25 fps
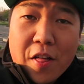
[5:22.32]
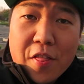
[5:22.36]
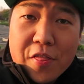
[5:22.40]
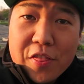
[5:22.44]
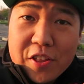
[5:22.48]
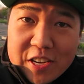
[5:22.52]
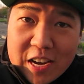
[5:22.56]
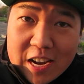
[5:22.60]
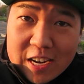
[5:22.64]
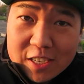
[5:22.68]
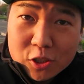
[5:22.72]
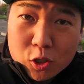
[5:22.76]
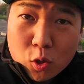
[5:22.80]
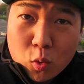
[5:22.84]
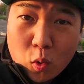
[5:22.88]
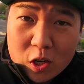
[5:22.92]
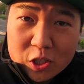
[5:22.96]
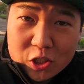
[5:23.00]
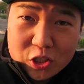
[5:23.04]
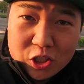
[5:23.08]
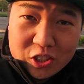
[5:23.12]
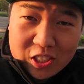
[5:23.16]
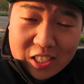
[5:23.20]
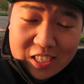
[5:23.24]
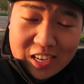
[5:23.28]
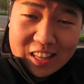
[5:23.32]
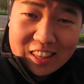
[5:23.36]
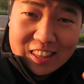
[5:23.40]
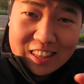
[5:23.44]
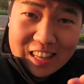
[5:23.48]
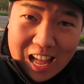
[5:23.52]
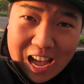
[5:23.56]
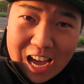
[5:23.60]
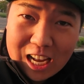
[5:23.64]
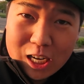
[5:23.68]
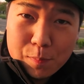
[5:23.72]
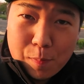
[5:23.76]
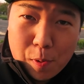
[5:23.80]
The next question that a
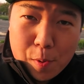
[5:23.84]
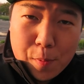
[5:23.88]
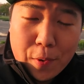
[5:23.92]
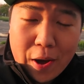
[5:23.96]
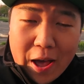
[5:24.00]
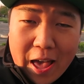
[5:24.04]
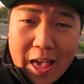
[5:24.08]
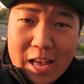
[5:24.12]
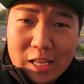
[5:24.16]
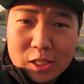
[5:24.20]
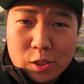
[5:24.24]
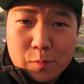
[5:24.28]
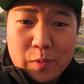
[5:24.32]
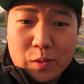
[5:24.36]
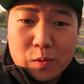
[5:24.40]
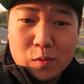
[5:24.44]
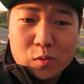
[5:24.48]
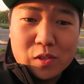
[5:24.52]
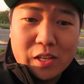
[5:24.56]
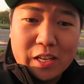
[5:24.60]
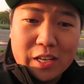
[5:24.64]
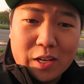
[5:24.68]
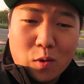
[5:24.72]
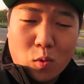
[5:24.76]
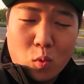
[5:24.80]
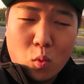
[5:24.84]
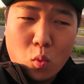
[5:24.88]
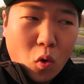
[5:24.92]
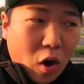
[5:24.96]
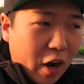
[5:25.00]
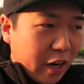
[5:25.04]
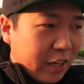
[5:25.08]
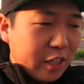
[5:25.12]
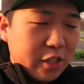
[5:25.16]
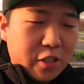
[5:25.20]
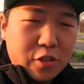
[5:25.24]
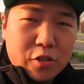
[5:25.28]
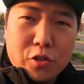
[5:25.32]
lot of people asked me was like,
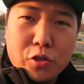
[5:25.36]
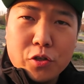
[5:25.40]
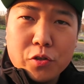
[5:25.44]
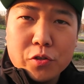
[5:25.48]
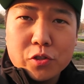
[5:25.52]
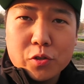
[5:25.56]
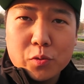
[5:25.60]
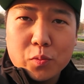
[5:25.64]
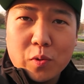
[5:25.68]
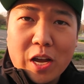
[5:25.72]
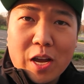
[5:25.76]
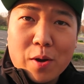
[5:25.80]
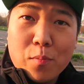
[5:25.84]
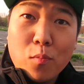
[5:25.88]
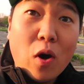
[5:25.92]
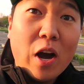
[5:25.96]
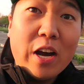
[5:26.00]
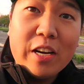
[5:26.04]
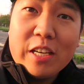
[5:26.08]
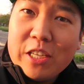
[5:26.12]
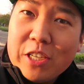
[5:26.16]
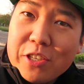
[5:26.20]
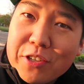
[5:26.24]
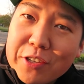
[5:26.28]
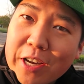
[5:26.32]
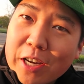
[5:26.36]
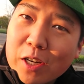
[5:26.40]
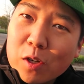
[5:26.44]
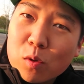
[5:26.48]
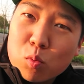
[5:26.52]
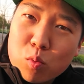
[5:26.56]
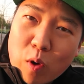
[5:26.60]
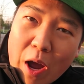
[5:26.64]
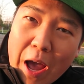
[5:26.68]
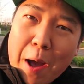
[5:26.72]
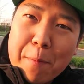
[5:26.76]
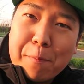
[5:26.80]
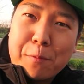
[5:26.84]
why did you choose a Ram? Why didn't you get a
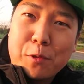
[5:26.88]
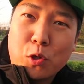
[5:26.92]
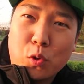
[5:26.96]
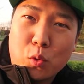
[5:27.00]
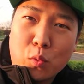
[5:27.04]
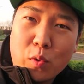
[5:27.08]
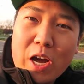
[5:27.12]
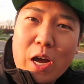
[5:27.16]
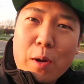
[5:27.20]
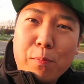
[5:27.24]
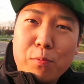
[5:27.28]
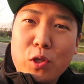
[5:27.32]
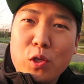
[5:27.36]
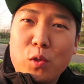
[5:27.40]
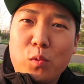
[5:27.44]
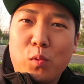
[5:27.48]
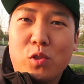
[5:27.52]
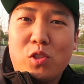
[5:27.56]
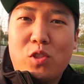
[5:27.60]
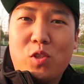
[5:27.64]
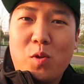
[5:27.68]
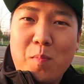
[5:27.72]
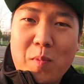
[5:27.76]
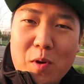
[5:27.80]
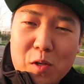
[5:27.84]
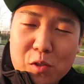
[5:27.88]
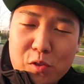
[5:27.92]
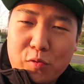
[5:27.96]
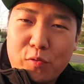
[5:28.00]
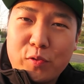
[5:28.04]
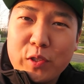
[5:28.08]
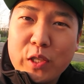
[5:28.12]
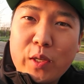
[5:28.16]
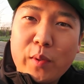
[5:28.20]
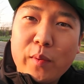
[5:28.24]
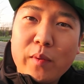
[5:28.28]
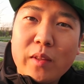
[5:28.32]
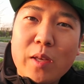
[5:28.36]
Raptor? Raptor was the most
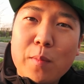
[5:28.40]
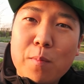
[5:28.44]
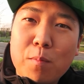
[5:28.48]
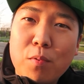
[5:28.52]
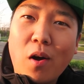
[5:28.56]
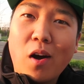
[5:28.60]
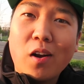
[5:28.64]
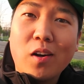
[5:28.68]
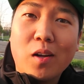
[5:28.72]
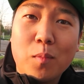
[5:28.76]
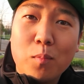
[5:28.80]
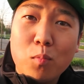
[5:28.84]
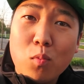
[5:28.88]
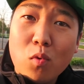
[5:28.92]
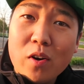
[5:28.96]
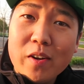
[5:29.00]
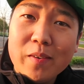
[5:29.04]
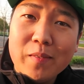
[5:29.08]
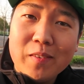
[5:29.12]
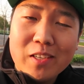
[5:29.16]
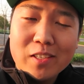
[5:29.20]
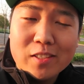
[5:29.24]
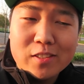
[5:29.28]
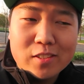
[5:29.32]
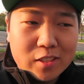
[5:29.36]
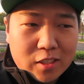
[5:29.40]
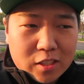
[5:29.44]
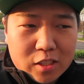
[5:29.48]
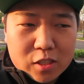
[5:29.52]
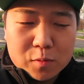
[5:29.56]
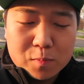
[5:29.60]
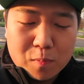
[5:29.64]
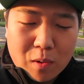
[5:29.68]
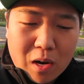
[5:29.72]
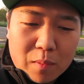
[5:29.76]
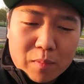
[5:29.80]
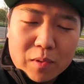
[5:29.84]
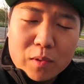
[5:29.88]
frequently brought up one because it
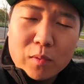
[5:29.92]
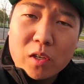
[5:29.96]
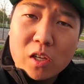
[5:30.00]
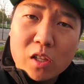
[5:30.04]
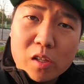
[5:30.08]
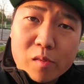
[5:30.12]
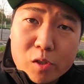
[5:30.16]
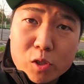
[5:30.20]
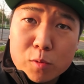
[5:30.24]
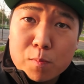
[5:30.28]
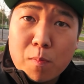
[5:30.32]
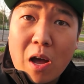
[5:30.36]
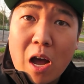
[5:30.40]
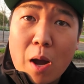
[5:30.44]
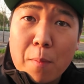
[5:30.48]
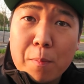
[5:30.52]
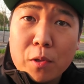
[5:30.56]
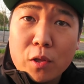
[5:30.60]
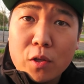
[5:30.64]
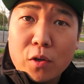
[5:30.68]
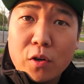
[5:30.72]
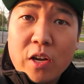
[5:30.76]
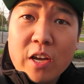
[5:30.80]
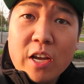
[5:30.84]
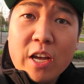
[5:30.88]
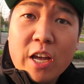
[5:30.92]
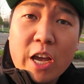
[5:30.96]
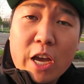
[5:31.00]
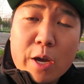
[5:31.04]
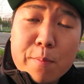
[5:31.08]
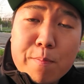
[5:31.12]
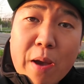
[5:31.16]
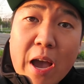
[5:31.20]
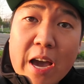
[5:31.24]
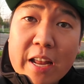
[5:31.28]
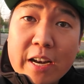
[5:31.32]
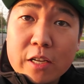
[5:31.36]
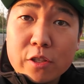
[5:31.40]
is probably one of the most popular
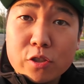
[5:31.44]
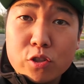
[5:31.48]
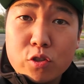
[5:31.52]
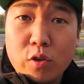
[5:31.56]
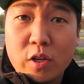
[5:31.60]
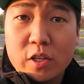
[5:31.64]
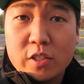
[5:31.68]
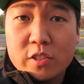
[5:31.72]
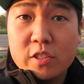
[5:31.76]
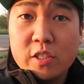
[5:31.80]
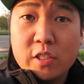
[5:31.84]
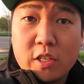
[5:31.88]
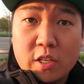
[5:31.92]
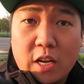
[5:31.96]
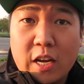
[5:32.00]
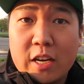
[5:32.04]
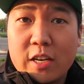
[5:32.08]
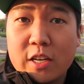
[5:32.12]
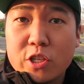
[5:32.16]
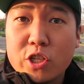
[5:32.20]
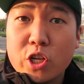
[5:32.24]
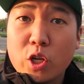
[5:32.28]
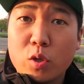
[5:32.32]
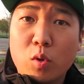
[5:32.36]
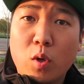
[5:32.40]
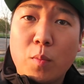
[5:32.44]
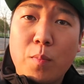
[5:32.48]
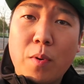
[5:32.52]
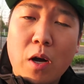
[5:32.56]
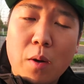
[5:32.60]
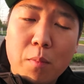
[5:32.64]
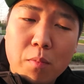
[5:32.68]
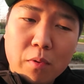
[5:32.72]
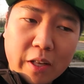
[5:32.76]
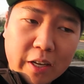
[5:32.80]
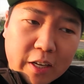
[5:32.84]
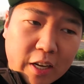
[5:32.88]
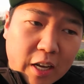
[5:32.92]
and badass trucks to the kind of general
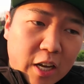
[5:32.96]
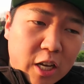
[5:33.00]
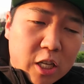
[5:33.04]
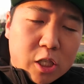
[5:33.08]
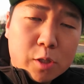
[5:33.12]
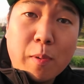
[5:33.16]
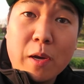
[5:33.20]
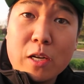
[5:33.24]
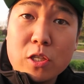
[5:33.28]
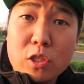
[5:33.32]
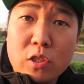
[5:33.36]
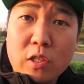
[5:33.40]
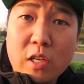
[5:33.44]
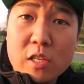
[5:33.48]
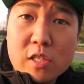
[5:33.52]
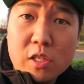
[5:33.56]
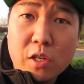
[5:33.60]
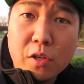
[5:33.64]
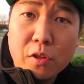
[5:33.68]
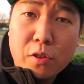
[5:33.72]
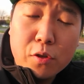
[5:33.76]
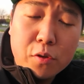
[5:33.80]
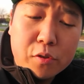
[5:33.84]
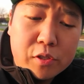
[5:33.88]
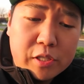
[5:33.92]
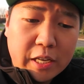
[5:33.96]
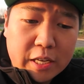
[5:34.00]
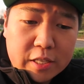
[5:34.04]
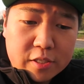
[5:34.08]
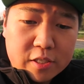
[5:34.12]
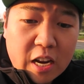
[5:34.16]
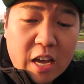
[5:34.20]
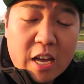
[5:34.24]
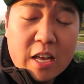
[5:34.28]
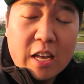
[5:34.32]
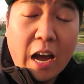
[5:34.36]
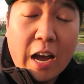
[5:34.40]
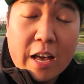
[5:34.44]
public, especially as an
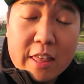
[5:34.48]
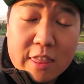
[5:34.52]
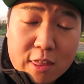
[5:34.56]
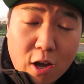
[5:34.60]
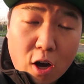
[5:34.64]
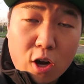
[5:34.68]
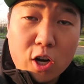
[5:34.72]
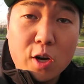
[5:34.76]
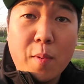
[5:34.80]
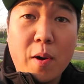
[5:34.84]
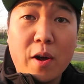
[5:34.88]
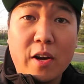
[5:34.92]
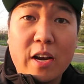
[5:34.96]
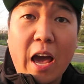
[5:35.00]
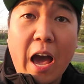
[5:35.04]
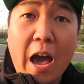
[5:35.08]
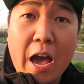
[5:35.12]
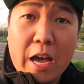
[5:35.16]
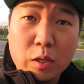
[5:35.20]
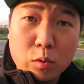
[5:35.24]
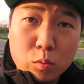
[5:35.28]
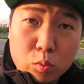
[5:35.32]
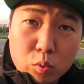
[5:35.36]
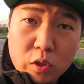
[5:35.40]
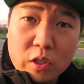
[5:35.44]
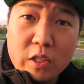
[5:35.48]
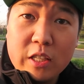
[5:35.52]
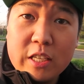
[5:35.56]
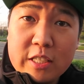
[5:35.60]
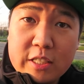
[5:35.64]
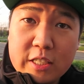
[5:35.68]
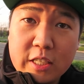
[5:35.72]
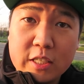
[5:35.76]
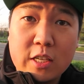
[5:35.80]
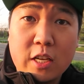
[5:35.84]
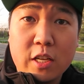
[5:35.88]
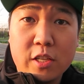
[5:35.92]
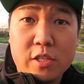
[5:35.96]
enthusiast. I thought about it. I really
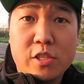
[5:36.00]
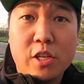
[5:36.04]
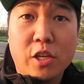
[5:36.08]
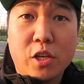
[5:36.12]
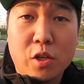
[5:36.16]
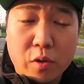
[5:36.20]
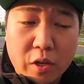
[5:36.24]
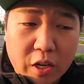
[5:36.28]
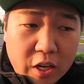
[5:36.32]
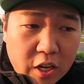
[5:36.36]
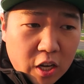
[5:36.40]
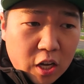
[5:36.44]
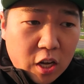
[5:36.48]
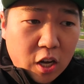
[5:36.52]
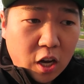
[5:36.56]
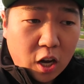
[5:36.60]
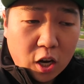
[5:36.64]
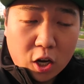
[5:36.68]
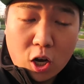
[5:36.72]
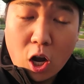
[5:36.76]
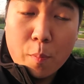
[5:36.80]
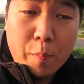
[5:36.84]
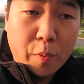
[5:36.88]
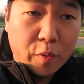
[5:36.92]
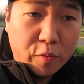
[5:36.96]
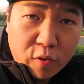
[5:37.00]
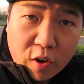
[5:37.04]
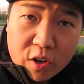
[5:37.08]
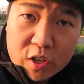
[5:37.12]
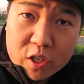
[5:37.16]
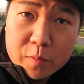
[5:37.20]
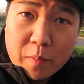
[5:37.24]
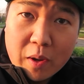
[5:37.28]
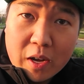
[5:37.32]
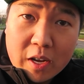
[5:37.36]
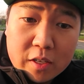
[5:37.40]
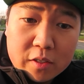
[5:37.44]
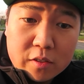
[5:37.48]
did consider it. A couple
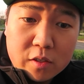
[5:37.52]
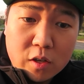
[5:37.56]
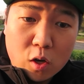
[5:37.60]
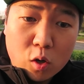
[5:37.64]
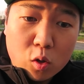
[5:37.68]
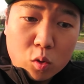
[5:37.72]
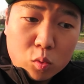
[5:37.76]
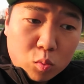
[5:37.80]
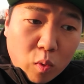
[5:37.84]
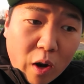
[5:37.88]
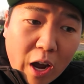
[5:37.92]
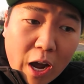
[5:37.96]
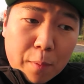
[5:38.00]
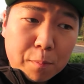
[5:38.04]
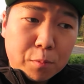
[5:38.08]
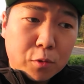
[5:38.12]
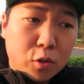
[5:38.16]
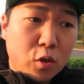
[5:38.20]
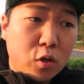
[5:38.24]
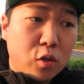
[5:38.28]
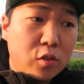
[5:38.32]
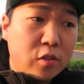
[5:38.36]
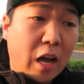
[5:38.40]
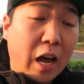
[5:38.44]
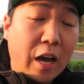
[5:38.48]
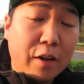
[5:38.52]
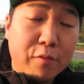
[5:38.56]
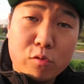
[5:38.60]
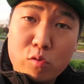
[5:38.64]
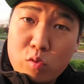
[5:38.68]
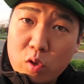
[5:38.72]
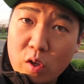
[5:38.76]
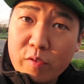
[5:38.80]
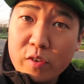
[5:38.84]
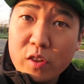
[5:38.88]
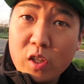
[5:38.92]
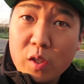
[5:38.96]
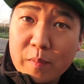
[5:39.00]
friends of mine own Raptors. I've
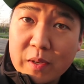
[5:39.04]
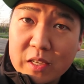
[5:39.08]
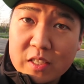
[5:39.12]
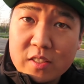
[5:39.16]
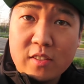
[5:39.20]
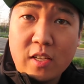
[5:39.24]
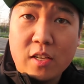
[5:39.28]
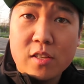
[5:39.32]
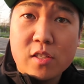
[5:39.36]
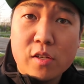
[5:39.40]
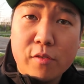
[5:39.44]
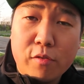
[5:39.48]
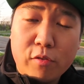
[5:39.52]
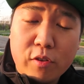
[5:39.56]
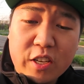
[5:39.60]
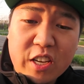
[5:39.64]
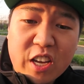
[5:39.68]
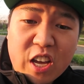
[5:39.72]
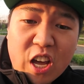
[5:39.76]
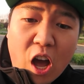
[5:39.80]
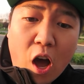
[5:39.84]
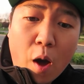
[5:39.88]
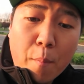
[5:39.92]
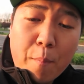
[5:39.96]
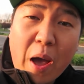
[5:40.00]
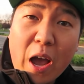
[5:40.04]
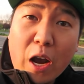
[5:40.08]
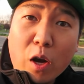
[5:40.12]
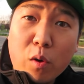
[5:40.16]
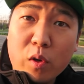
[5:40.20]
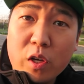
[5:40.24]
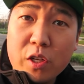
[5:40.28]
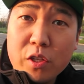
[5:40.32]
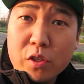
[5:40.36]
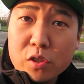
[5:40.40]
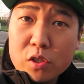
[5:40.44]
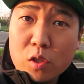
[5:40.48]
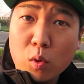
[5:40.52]
driven them extensively. Back
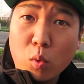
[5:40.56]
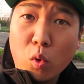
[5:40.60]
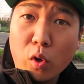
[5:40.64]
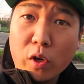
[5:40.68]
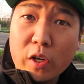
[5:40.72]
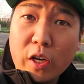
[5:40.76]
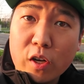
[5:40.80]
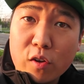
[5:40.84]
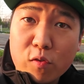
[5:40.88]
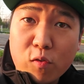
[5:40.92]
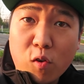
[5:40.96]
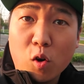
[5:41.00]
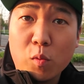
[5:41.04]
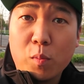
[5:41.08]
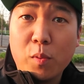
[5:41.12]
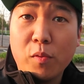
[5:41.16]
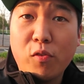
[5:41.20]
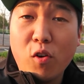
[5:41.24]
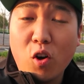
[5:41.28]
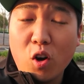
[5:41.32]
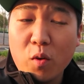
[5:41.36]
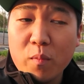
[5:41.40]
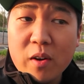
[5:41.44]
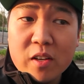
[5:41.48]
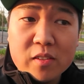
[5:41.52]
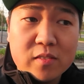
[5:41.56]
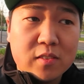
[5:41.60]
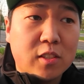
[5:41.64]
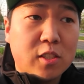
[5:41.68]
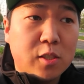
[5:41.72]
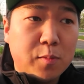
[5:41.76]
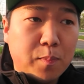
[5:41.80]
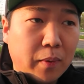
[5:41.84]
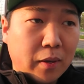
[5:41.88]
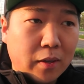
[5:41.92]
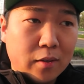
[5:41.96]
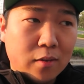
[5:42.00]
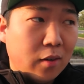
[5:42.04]
when I used to work at Ford Performance, I
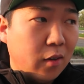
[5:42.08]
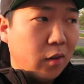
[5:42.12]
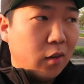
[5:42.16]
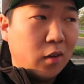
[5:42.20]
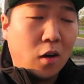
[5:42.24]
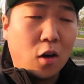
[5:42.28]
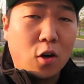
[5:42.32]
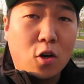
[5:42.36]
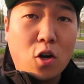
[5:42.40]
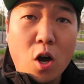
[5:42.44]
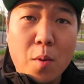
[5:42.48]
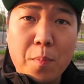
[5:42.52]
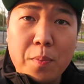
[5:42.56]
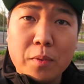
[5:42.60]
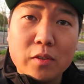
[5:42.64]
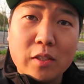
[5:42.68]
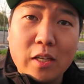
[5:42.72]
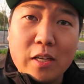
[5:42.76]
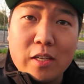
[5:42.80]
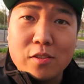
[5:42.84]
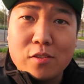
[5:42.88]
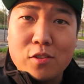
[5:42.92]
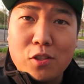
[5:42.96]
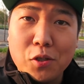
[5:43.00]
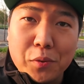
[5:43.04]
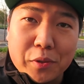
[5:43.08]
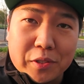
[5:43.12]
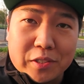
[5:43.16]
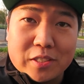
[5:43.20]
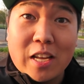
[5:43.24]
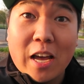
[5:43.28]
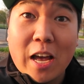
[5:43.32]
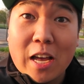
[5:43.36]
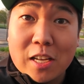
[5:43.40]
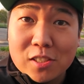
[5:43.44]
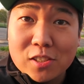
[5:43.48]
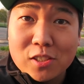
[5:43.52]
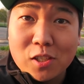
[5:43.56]
spent a couple days doing
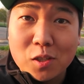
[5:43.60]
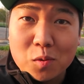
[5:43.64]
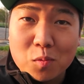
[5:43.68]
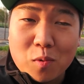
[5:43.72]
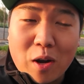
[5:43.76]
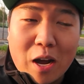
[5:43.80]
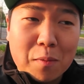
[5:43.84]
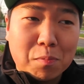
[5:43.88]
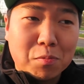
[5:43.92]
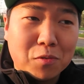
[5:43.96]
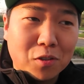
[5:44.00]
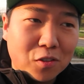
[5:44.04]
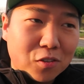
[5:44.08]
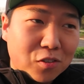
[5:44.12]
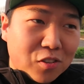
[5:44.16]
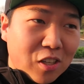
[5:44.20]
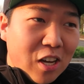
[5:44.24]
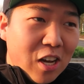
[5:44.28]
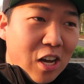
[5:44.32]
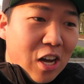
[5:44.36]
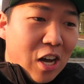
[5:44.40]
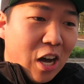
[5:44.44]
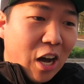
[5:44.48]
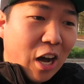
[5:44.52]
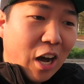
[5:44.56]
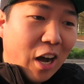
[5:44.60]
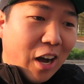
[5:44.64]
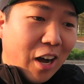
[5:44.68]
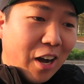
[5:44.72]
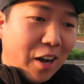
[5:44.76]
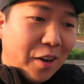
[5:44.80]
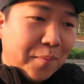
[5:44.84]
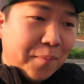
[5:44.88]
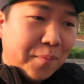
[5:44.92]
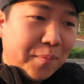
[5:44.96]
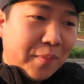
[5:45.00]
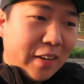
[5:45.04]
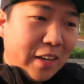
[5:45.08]
tests on Raptors.
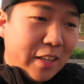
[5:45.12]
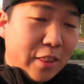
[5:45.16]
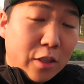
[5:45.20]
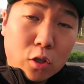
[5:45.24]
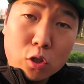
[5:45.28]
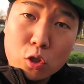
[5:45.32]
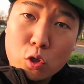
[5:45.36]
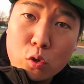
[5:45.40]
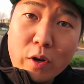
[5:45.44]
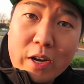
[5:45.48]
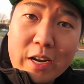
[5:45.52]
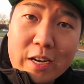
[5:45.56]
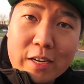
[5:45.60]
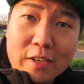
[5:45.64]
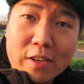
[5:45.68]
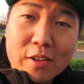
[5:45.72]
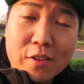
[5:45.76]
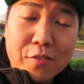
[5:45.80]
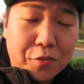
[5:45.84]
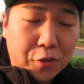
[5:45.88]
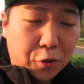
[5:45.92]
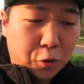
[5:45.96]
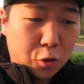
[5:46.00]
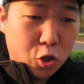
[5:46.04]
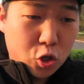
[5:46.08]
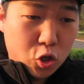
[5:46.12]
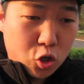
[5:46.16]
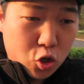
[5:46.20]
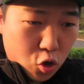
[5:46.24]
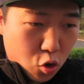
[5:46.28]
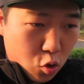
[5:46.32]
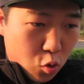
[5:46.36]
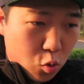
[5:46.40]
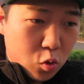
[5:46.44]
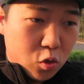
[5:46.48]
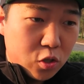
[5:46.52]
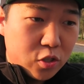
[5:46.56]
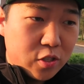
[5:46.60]
And they're great. They're
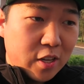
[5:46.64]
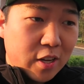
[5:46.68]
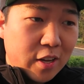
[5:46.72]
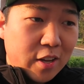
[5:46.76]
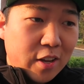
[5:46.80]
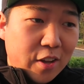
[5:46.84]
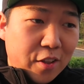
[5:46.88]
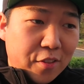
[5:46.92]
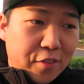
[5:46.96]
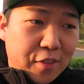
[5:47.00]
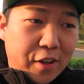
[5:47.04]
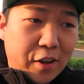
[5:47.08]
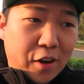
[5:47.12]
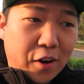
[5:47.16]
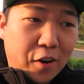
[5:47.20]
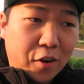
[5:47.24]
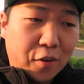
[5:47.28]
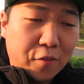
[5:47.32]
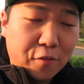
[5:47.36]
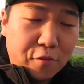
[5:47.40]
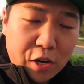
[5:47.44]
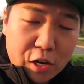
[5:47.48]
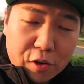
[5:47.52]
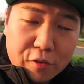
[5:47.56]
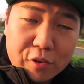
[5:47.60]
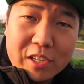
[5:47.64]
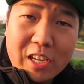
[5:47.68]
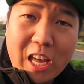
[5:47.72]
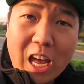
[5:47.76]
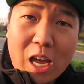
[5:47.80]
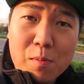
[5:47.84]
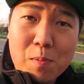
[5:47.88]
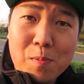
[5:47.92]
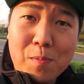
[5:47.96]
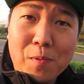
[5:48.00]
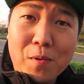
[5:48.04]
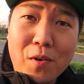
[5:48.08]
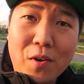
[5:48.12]
huge. They are very
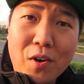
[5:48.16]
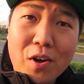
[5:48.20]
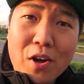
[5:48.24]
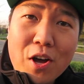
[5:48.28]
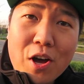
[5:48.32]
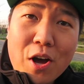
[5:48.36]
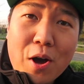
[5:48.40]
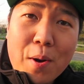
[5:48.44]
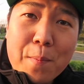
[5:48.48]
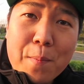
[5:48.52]
capable.